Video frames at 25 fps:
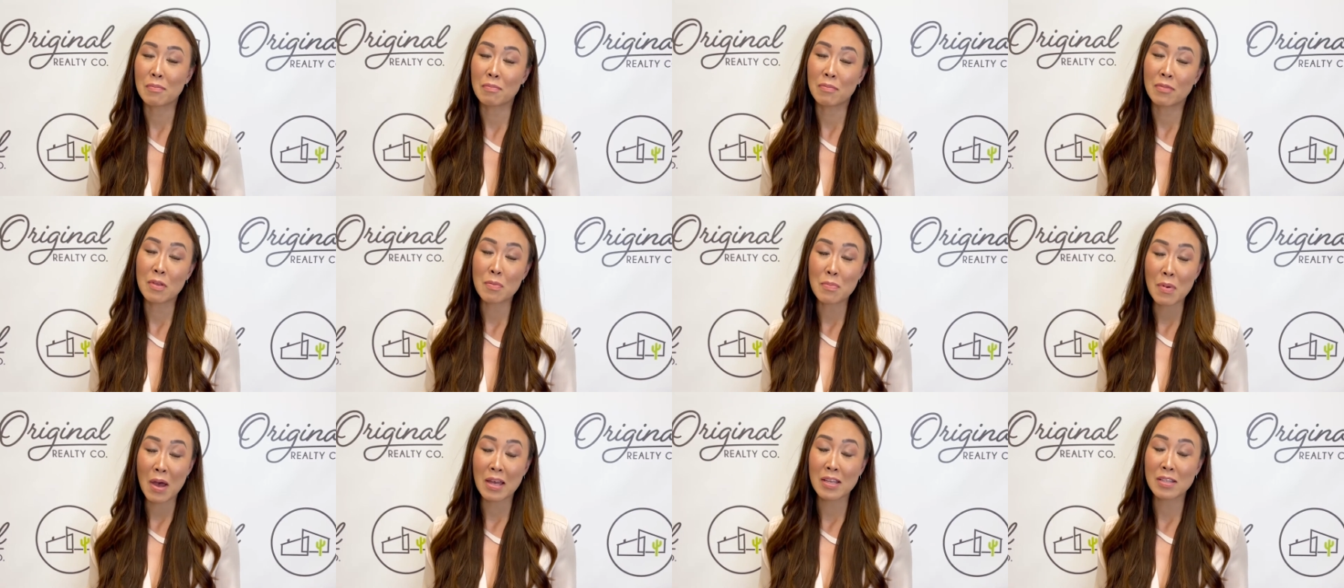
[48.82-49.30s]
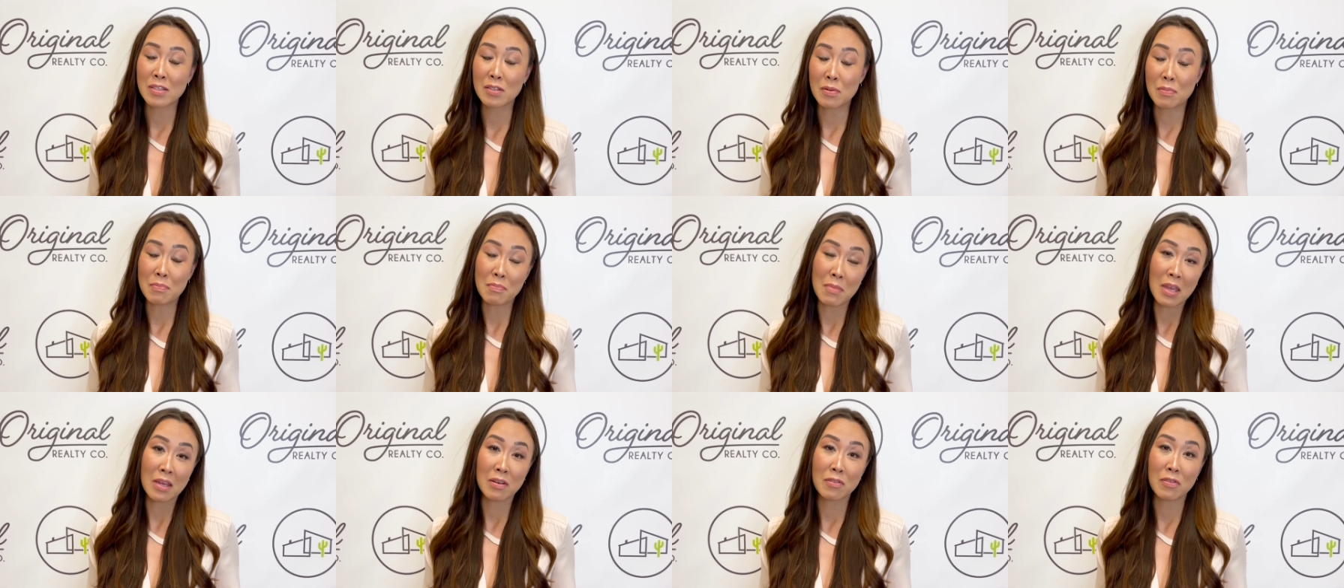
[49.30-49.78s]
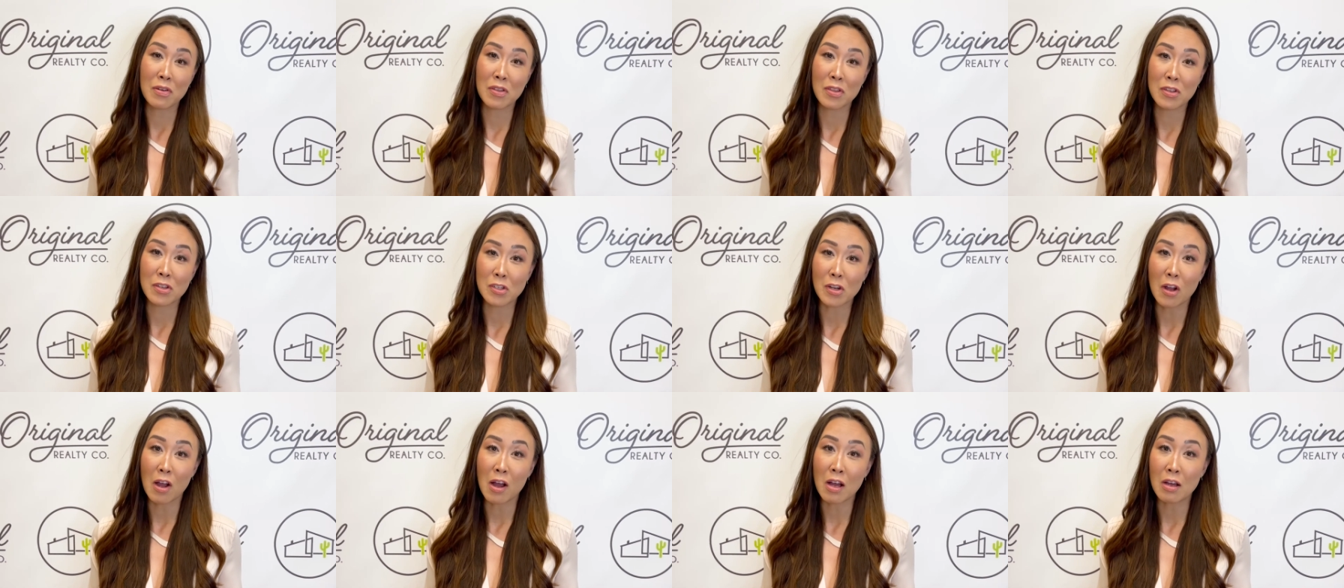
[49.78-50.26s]
the best man for the
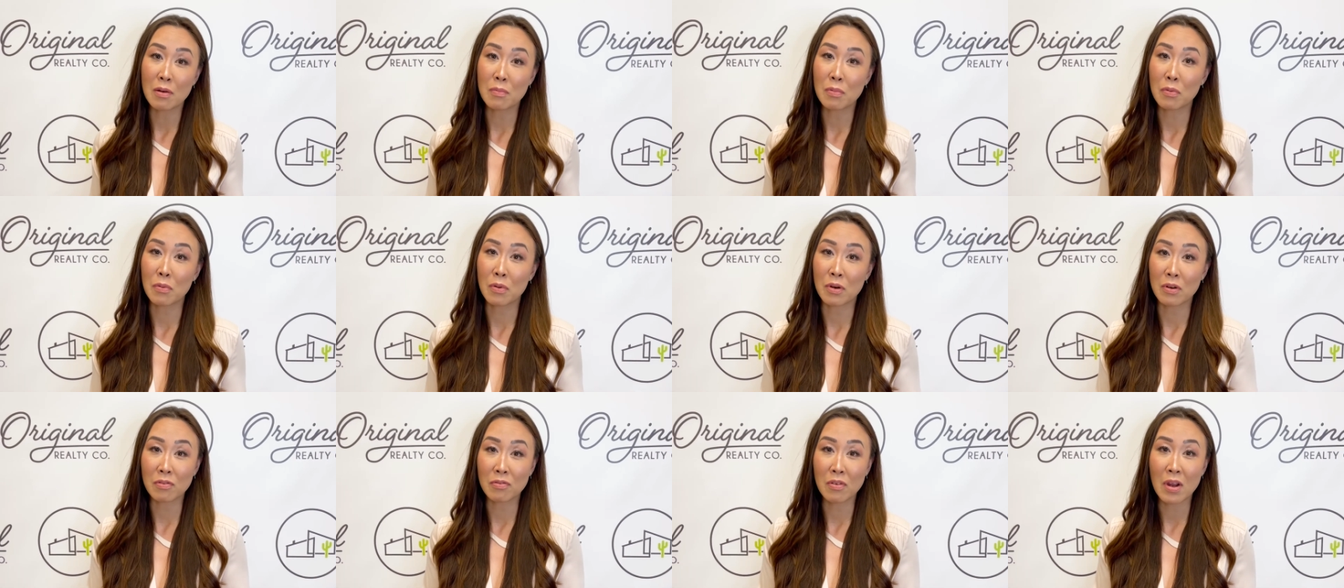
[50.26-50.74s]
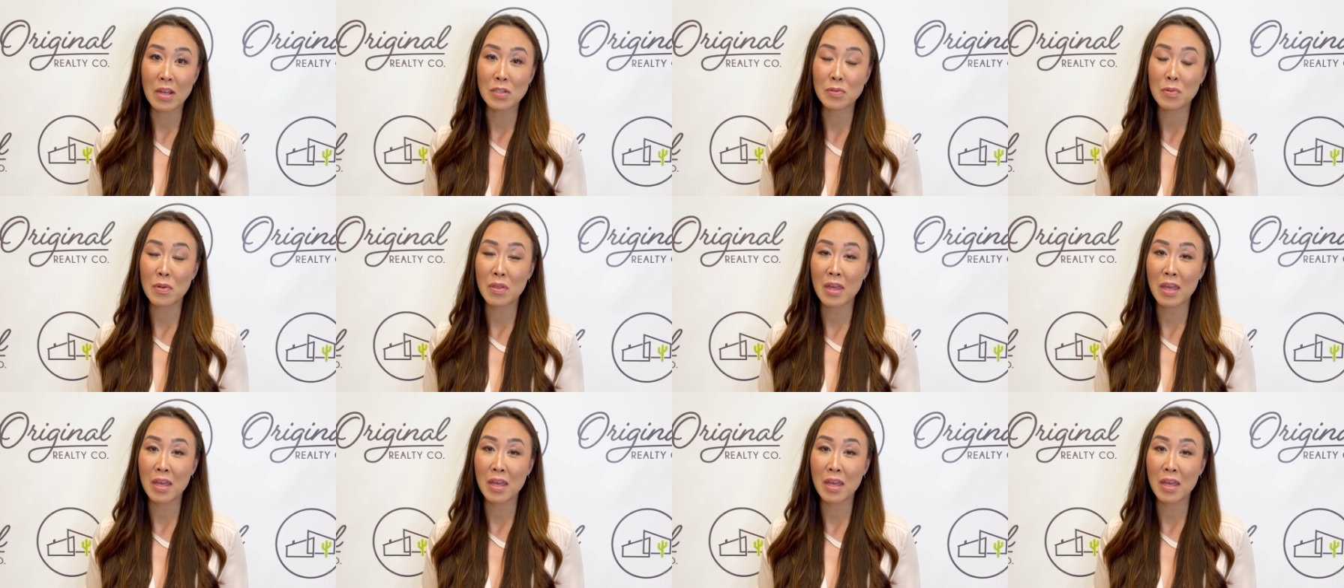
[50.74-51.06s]
job. We are friends with